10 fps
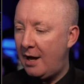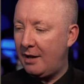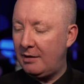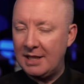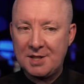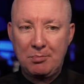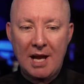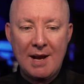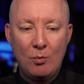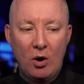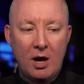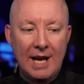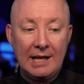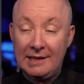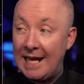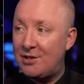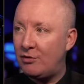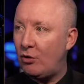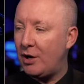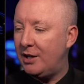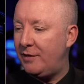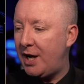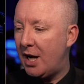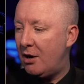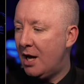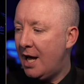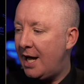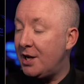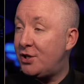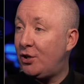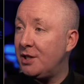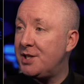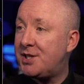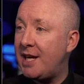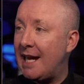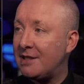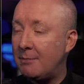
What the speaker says: and I'll explain why later on in the video. And as you can see, as I'm